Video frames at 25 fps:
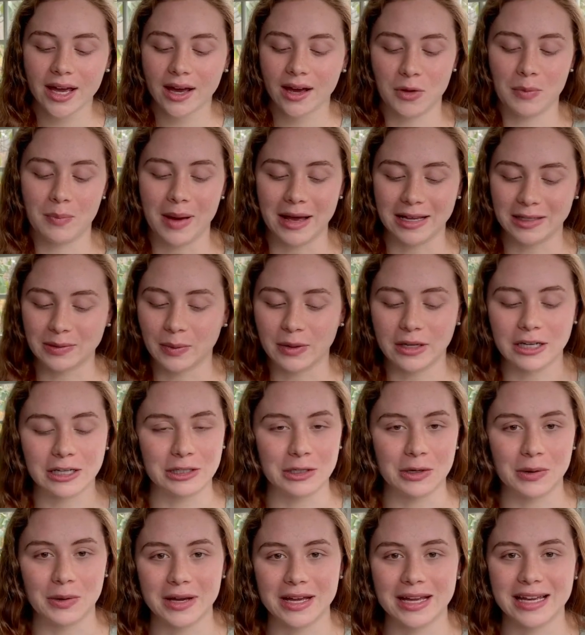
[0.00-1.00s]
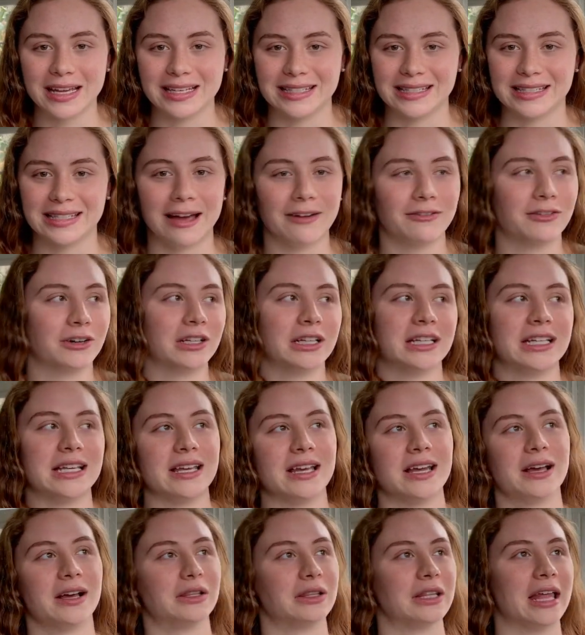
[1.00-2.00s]
The best way to do it is
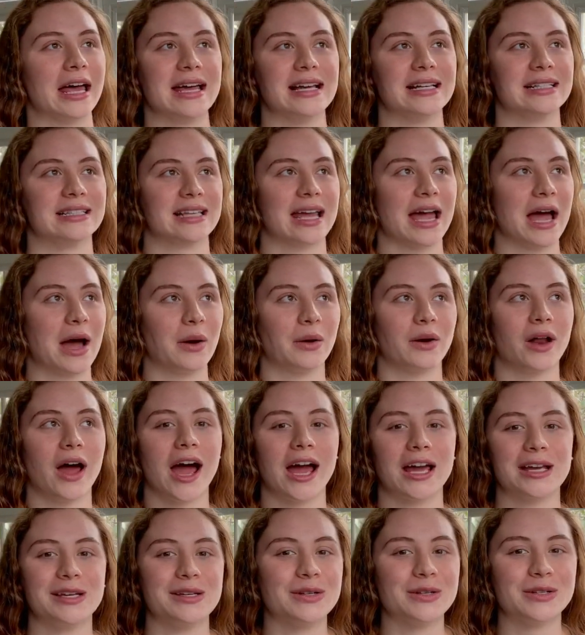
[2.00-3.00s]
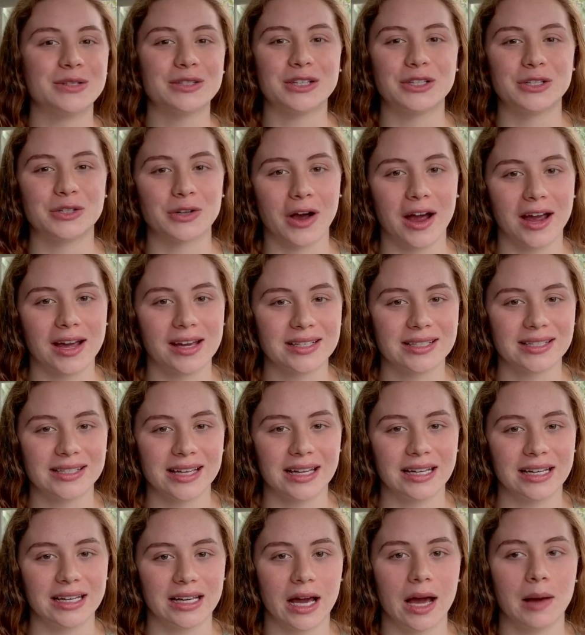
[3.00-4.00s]
definitely laying down. I used to try it
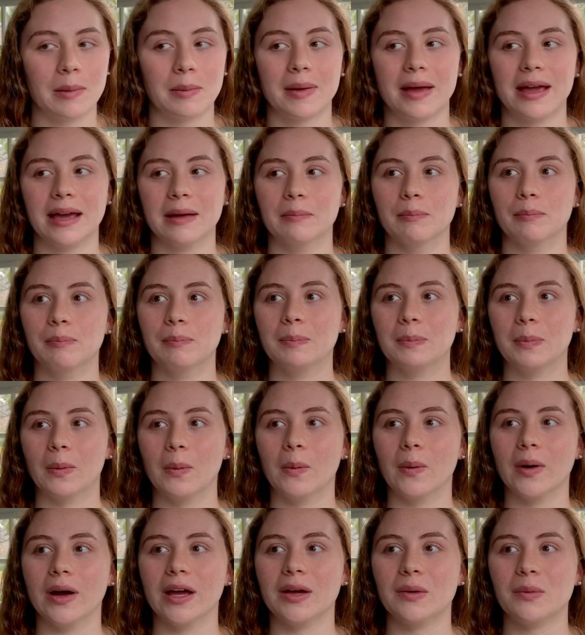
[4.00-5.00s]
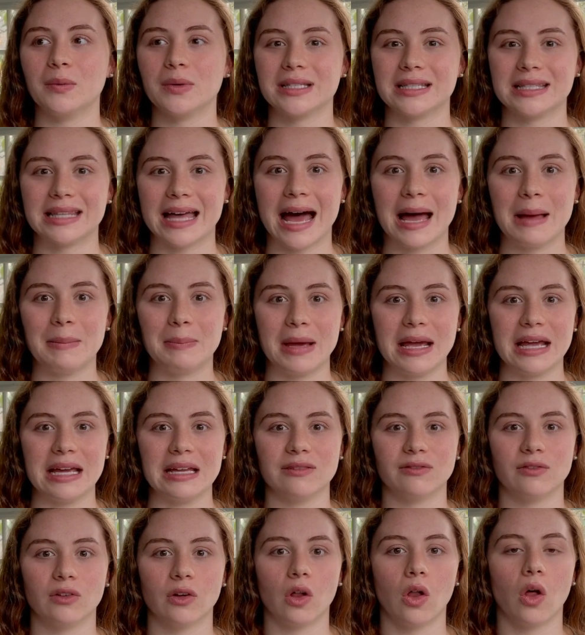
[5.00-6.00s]
standing up, and boy, was that
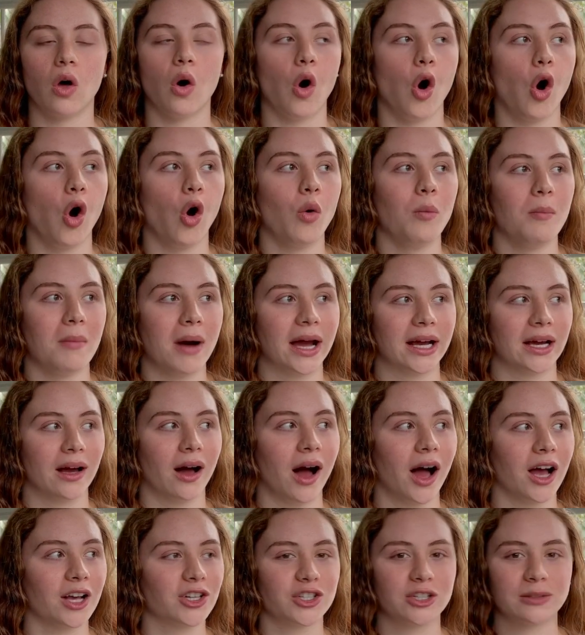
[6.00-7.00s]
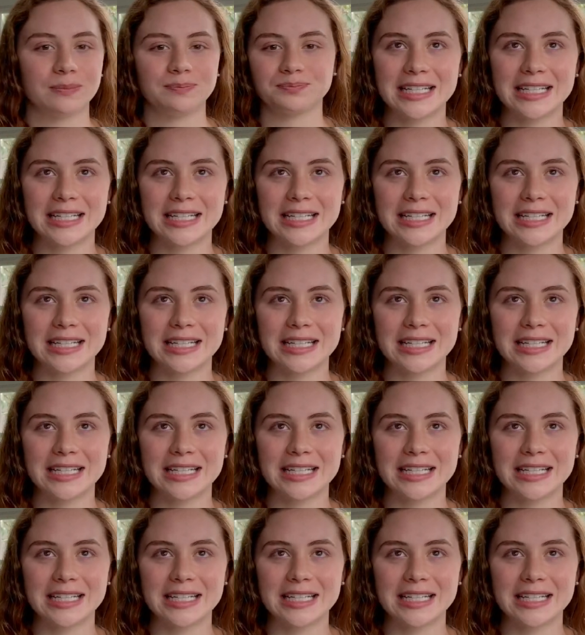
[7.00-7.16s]
painful. Oh my gosh.